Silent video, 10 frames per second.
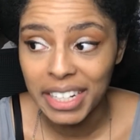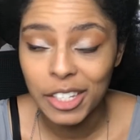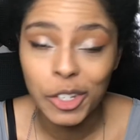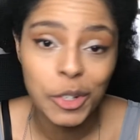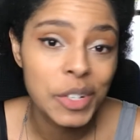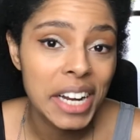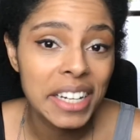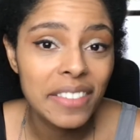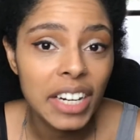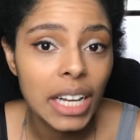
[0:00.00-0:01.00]
it's 2 and I
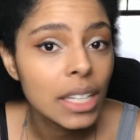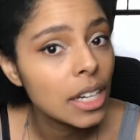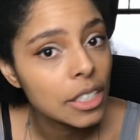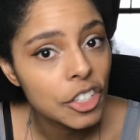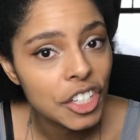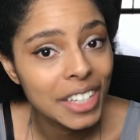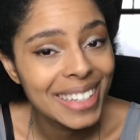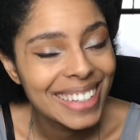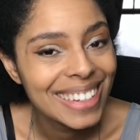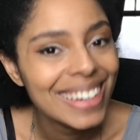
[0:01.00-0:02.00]
never ate lunch.
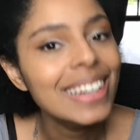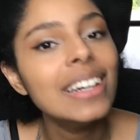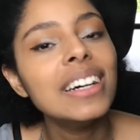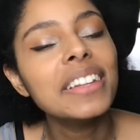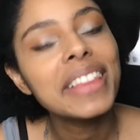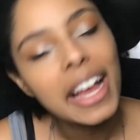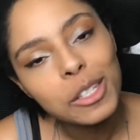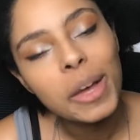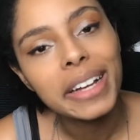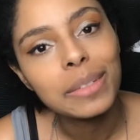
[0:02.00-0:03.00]
That's
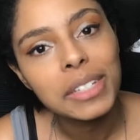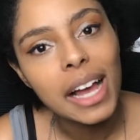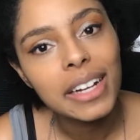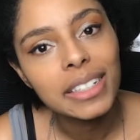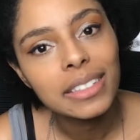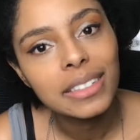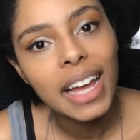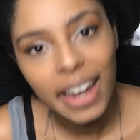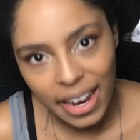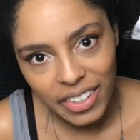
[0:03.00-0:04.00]
why I'm tired
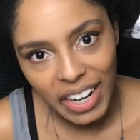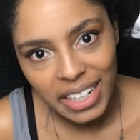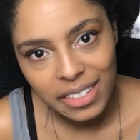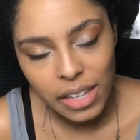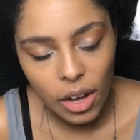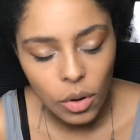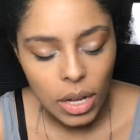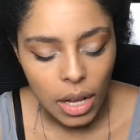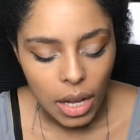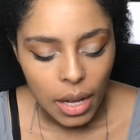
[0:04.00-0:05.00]
and angry. So
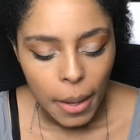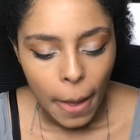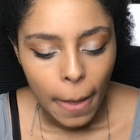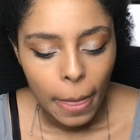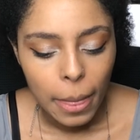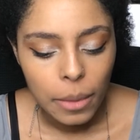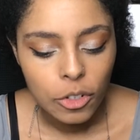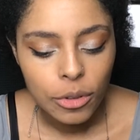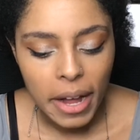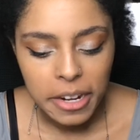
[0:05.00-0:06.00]

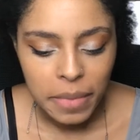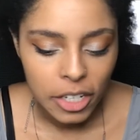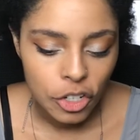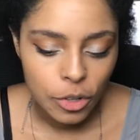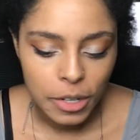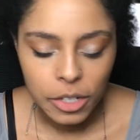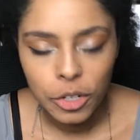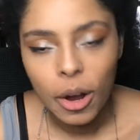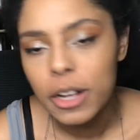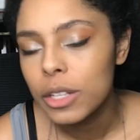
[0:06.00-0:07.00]
try to make sure that
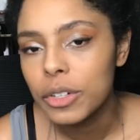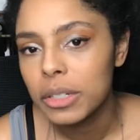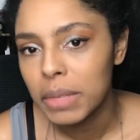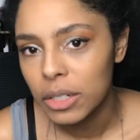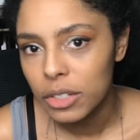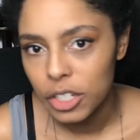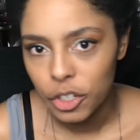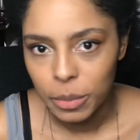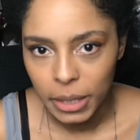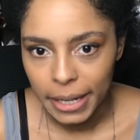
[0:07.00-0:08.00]
you are including meals in
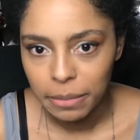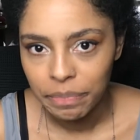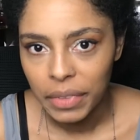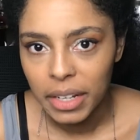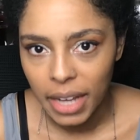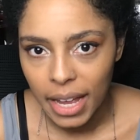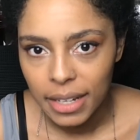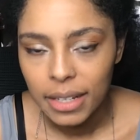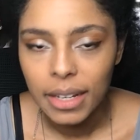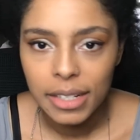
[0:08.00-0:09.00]
your plan.
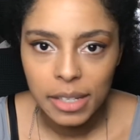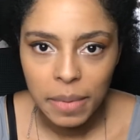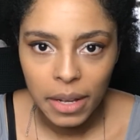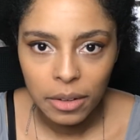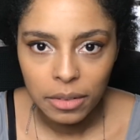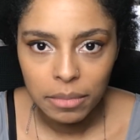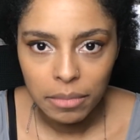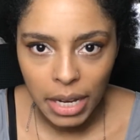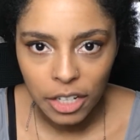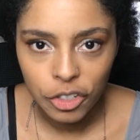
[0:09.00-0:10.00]
Again, it's about
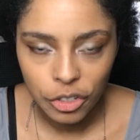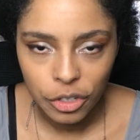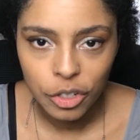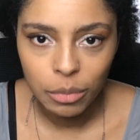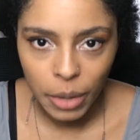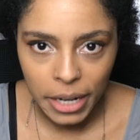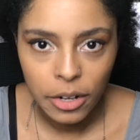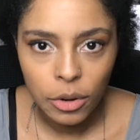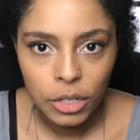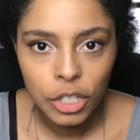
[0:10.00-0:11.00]
making sure that your brain
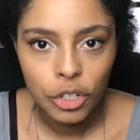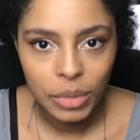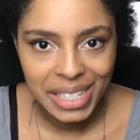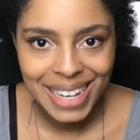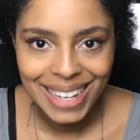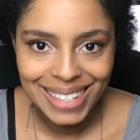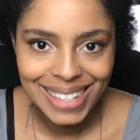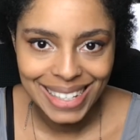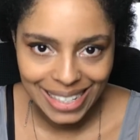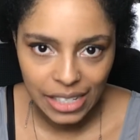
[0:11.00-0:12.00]
knows that you intend
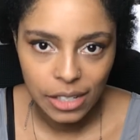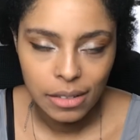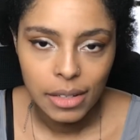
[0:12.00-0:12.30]
to eat.